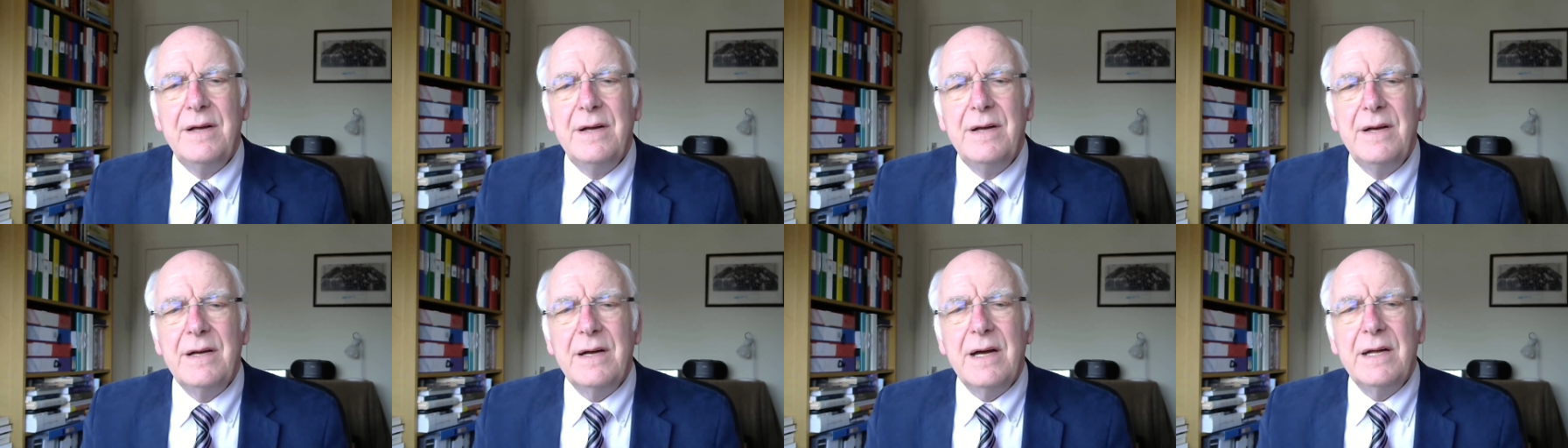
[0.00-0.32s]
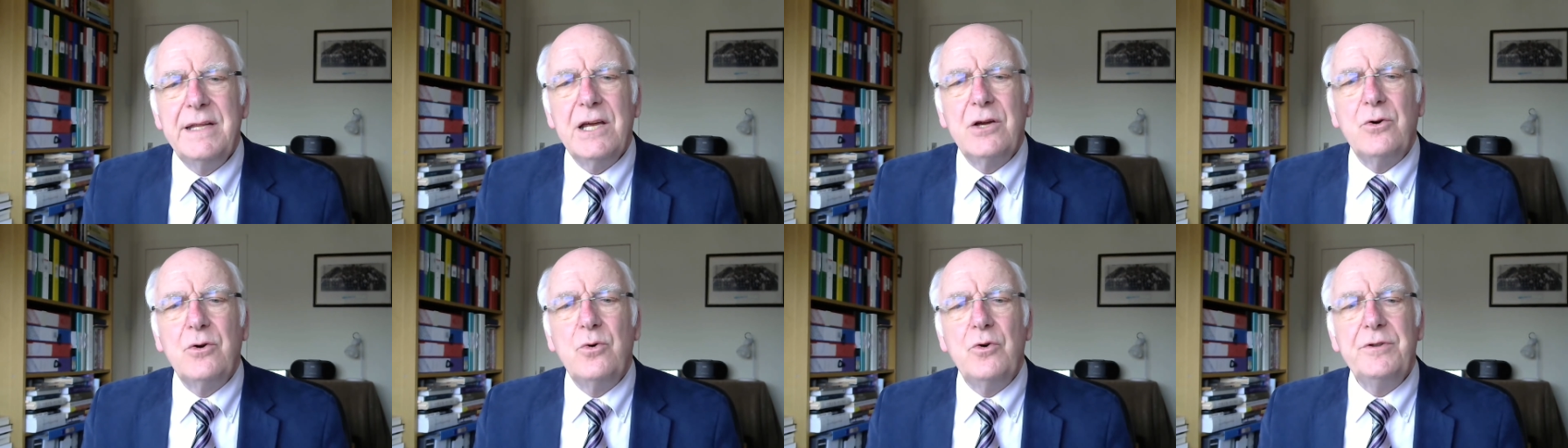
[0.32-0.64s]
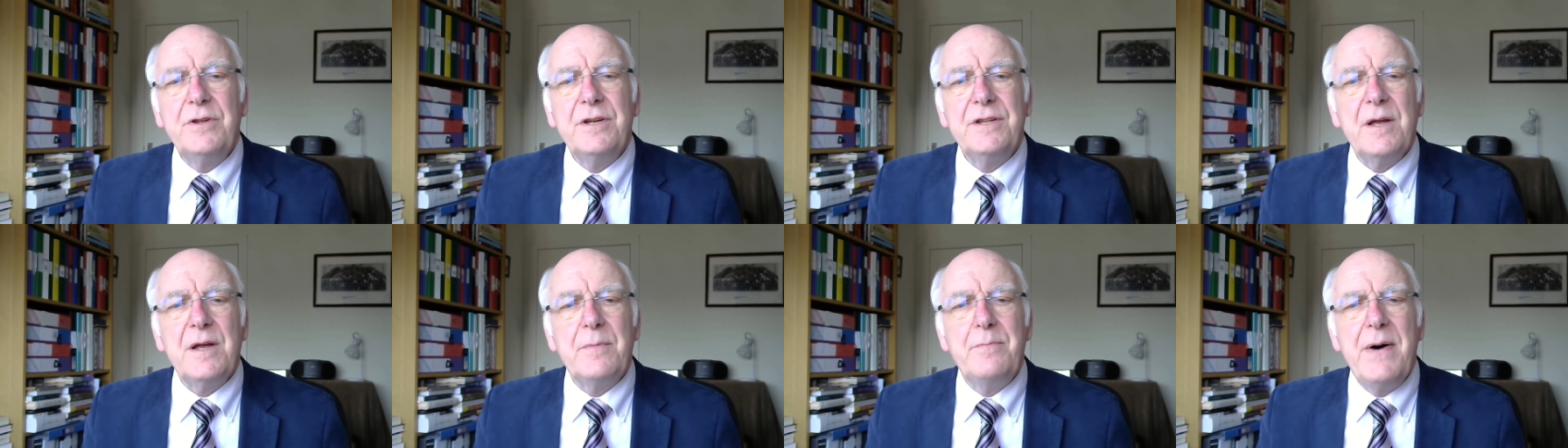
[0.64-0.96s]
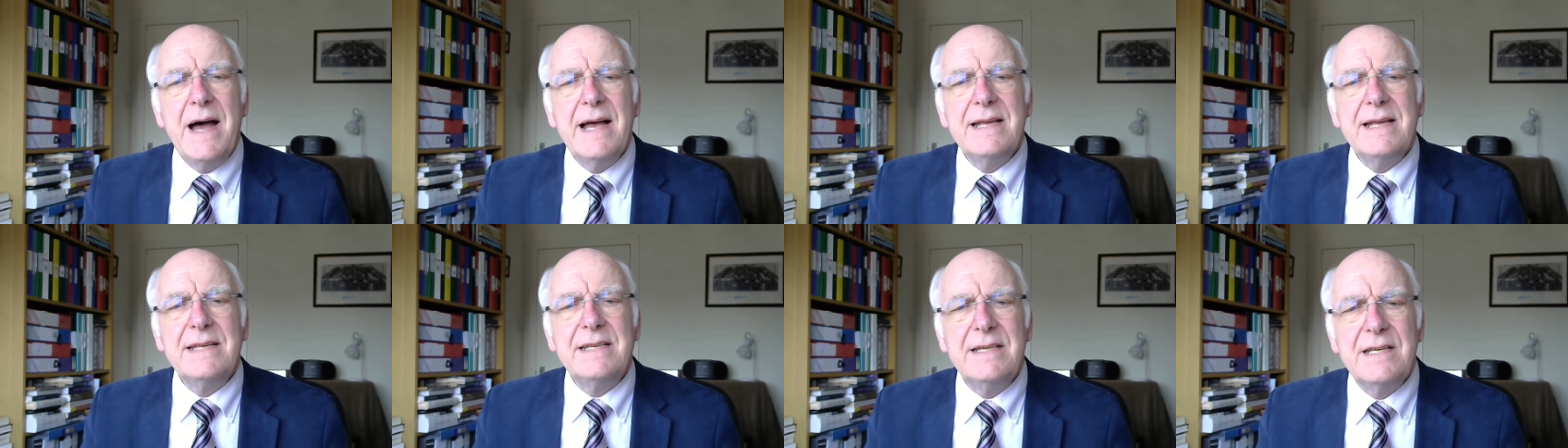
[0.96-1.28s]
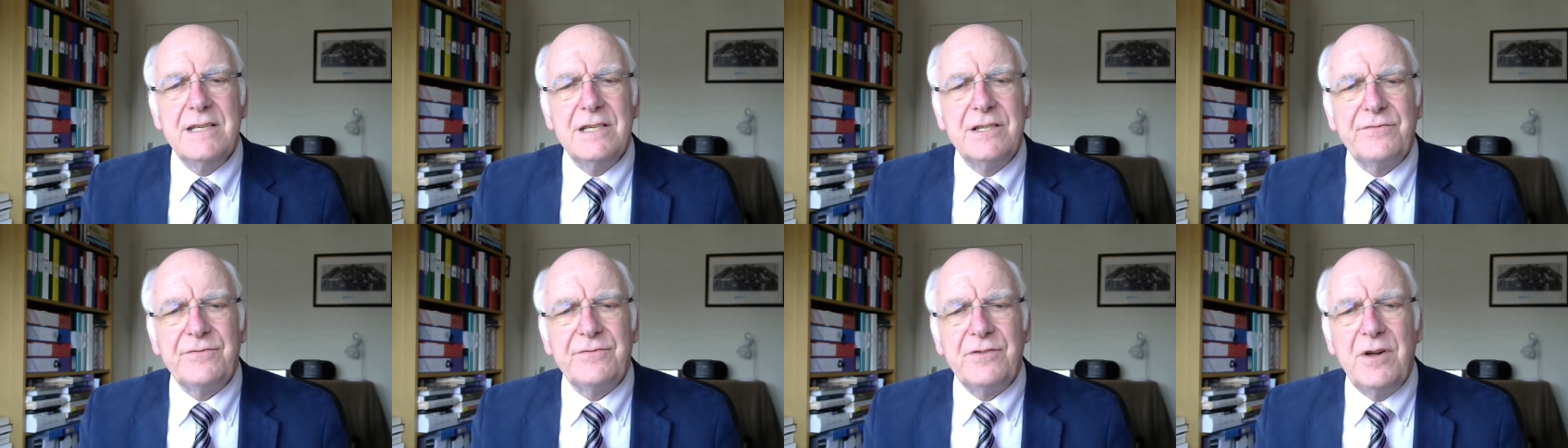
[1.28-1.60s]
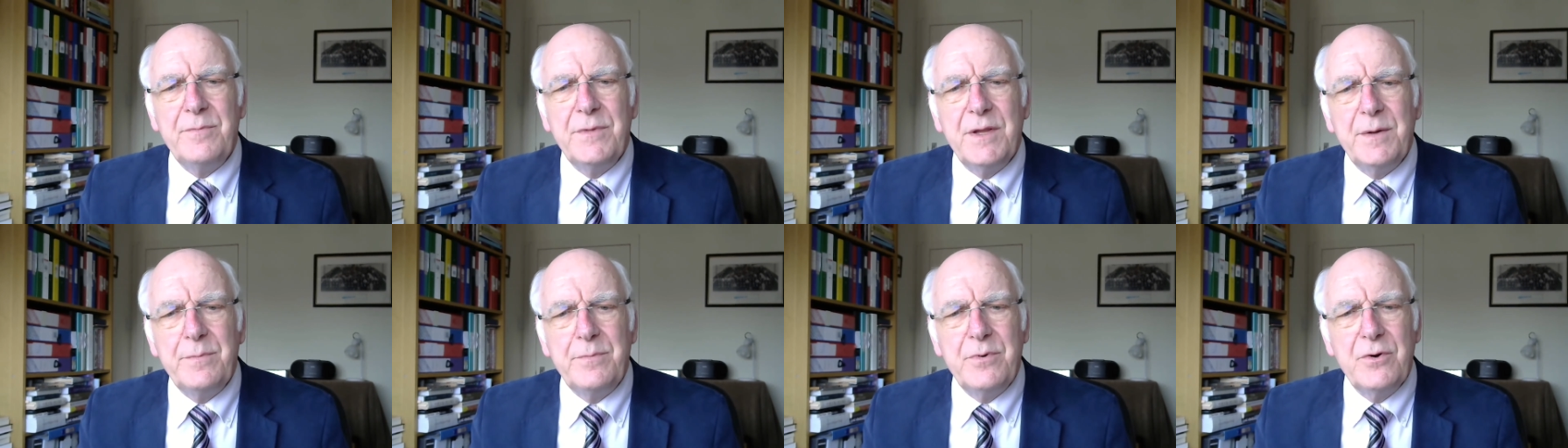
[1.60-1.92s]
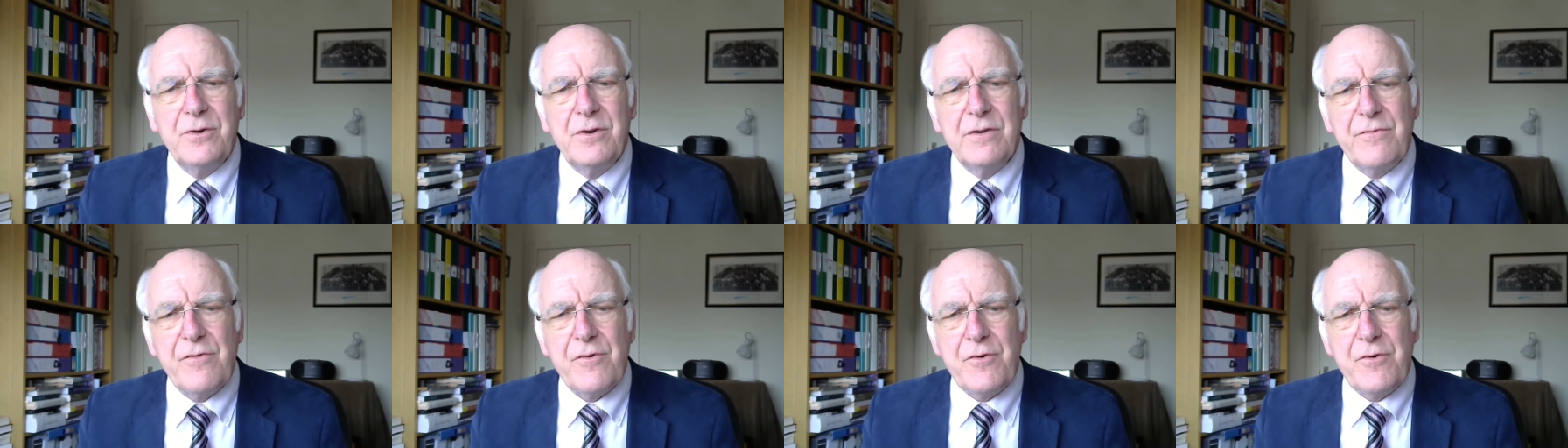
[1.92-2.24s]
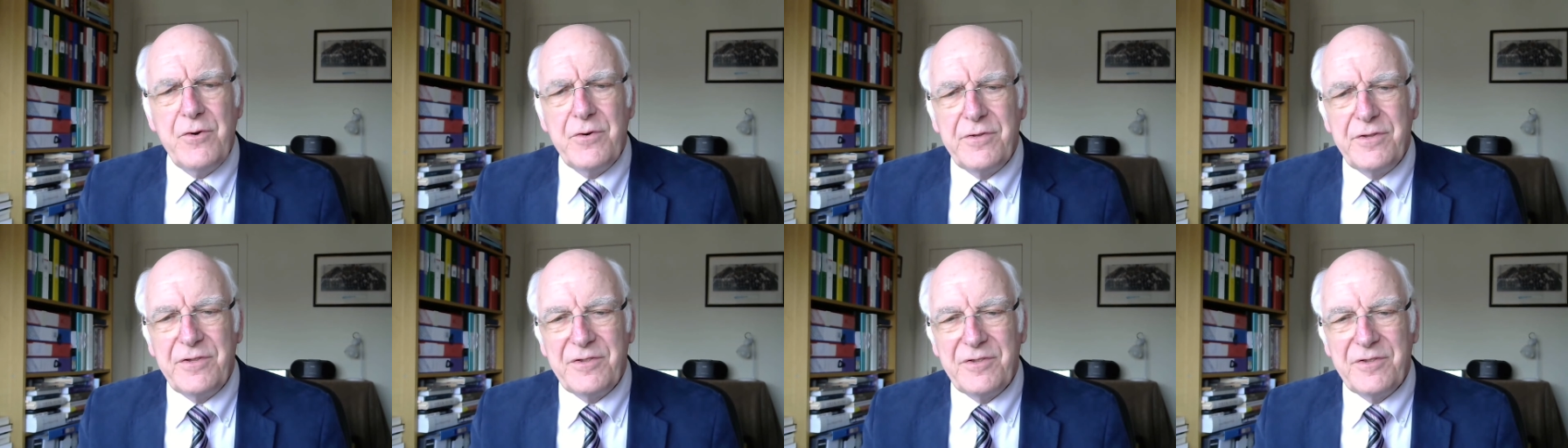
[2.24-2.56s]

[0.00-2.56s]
and he quoted a passage from the book of Ruth.